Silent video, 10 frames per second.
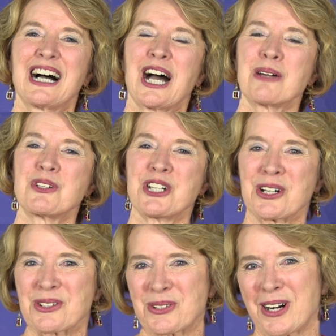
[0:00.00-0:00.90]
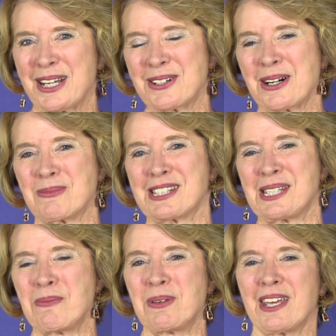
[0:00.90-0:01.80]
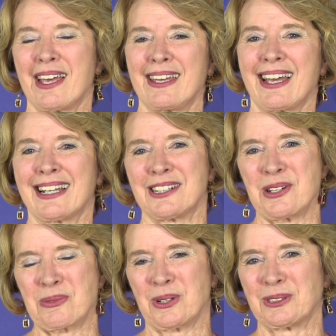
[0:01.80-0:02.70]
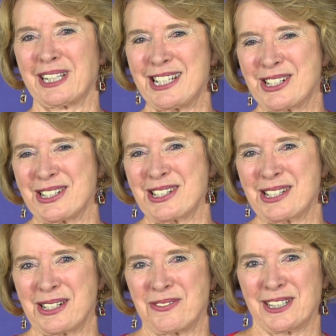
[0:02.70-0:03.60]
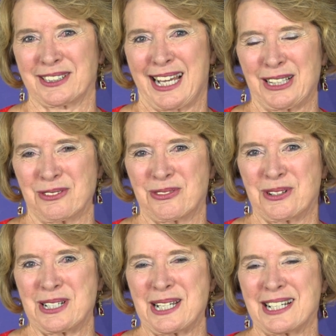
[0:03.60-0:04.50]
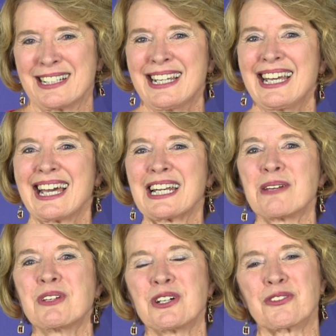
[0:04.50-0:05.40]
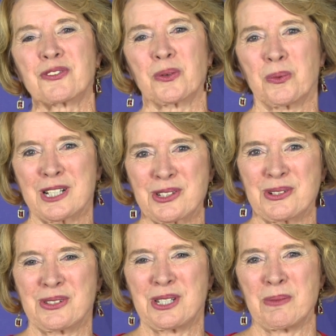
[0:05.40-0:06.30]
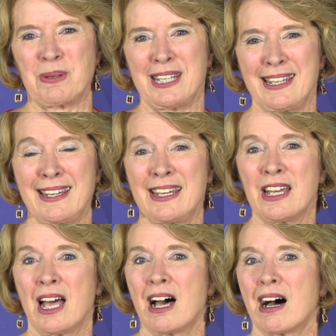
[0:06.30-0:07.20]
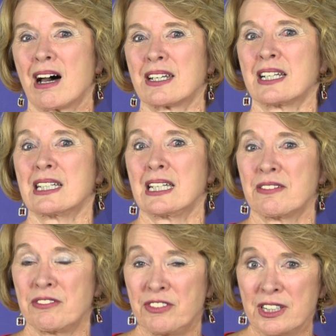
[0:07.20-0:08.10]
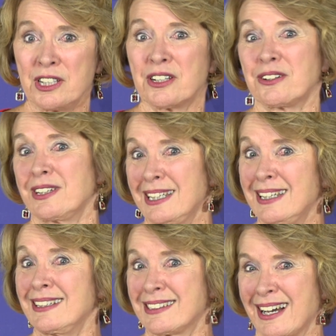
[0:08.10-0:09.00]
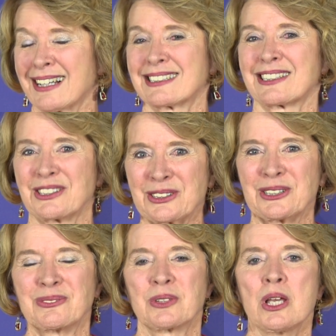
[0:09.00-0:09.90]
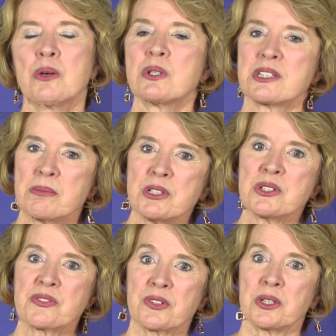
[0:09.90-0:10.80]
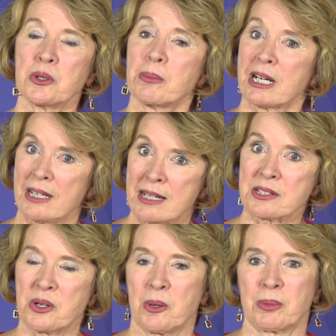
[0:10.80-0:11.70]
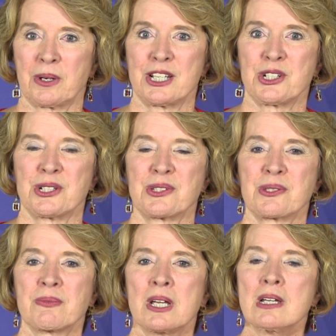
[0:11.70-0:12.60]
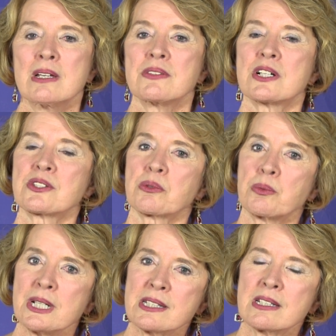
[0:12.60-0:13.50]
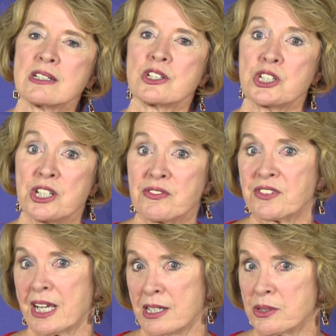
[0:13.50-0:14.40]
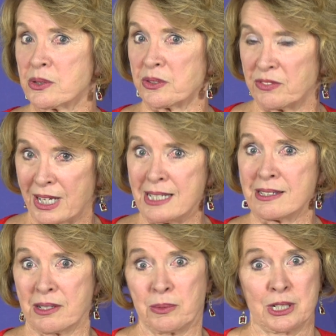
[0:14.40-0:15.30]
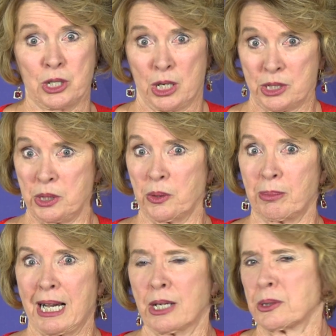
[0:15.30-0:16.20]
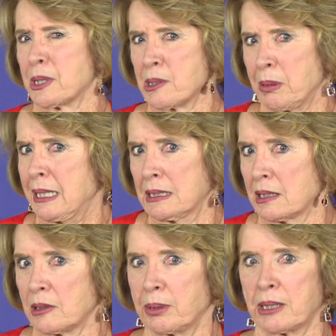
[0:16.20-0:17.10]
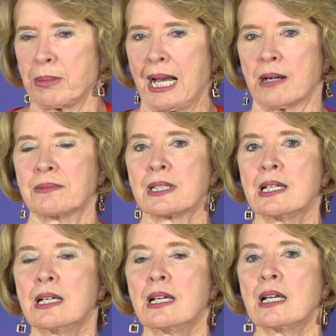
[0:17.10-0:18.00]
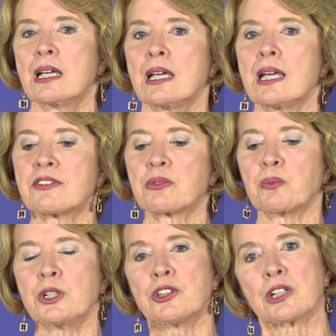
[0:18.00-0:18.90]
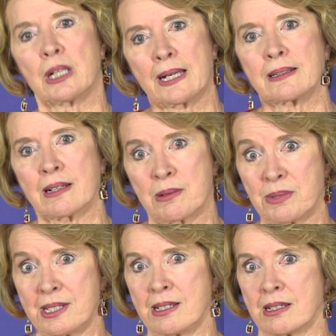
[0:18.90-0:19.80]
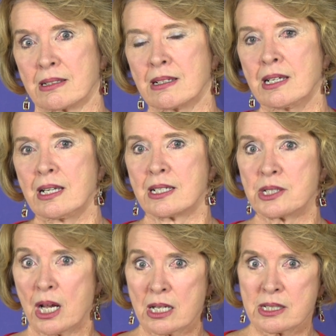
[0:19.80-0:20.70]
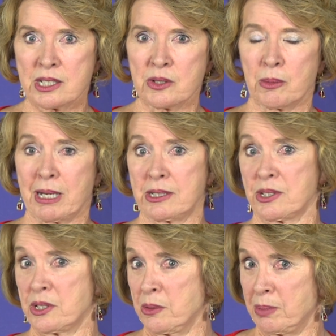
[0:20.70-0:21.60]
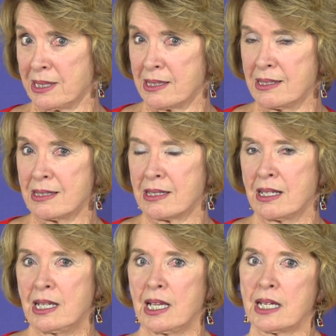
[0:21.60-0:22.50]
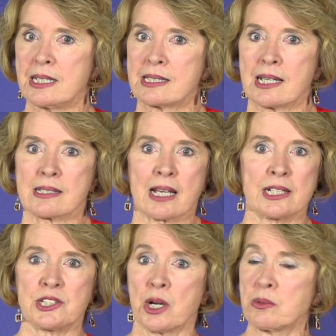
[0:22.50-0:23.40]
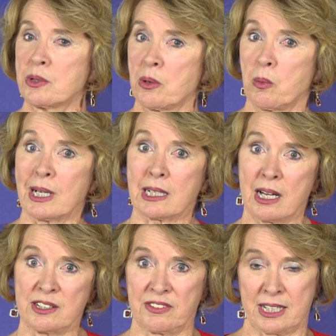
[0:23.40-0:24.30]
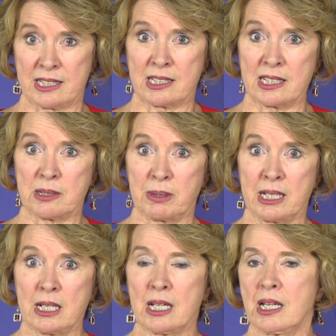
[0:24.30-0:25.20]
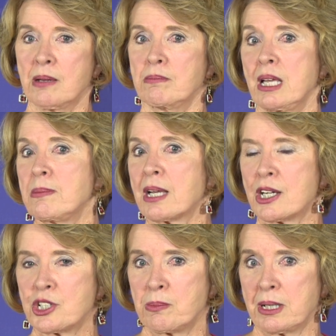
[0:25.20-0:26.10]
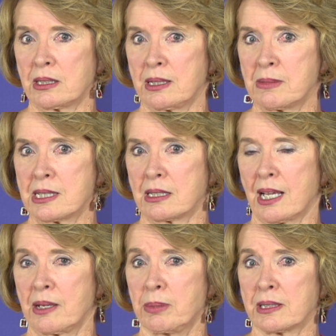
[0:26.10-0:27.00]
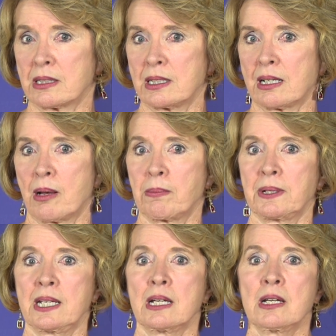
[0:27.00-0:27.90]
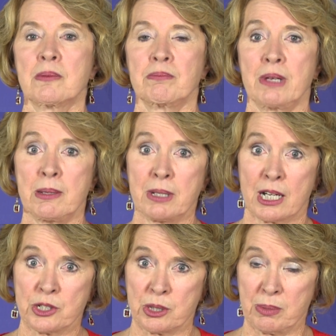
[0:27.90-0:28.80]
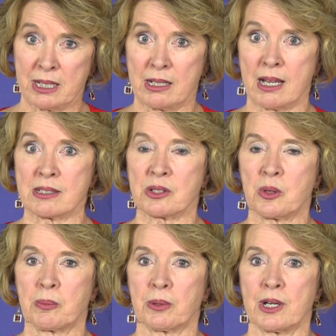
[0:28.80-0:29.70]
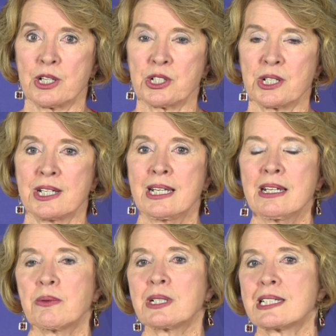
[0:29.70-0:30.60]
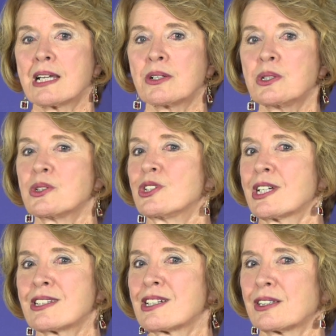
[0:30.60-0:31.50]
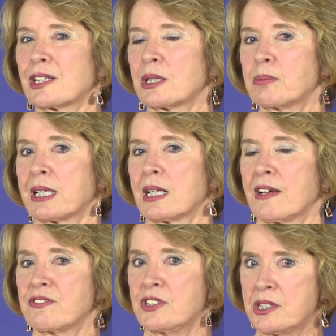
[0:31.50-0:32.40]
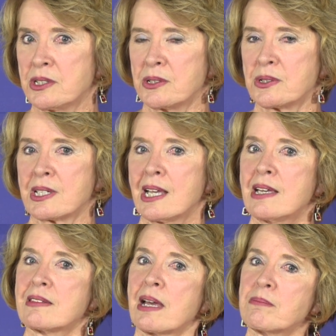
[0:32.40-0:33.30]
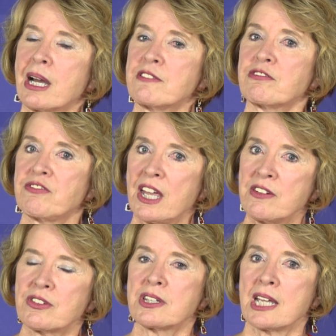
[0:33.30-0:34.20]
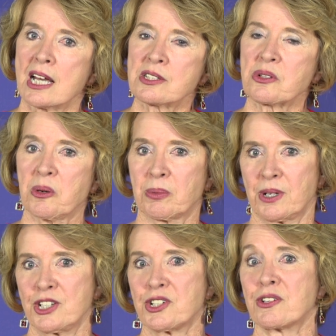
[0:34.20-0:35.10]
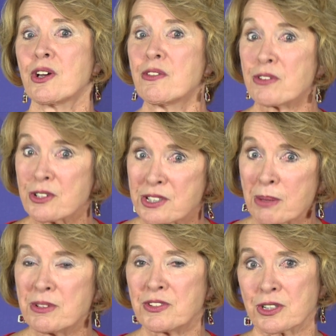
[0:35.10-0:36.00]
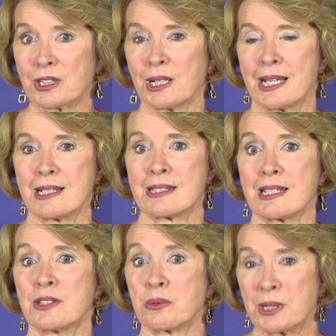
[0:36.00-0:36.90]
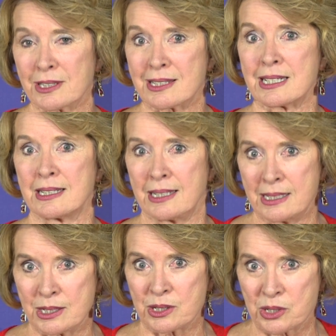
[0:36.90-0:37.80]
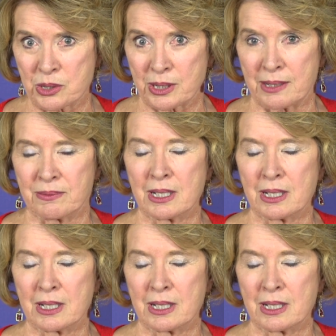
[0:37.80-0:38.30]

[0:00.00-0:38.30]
I'm Sharon Kreider. I'm a CPA and an enrolled agent in Sunnyvale, California, and I'm here for Western CPE on a video e-tax alert with some news for you about S corporations. There's a recent chief counsel advice I want to talk to you about or explain a little bit about. It's when your client comes in and talks to you about his new business and he says, I don't know what kind of entity to be. Maybe I should be a limited liability company. Maybe I should be an S corporation. I want to tell you just a little bit of news that might favor the S corporation for some of your clients in the real estate industry.